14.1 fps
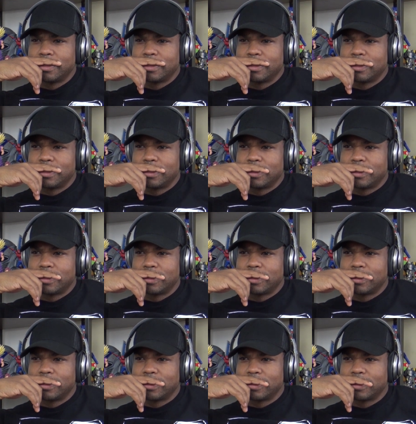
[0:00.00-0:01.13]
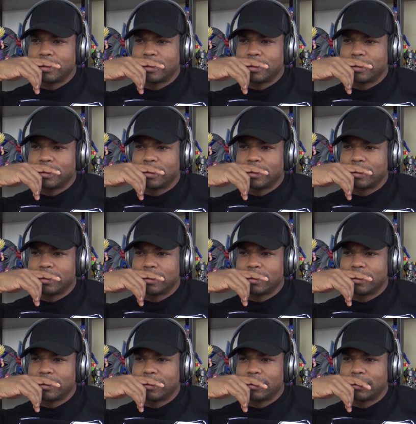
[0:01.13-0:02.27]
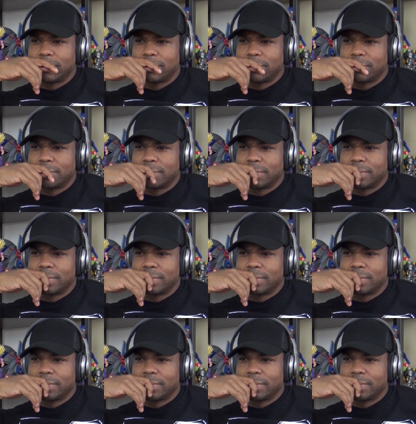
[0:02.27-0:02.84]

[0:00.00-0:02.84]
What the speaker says: (no one is talking)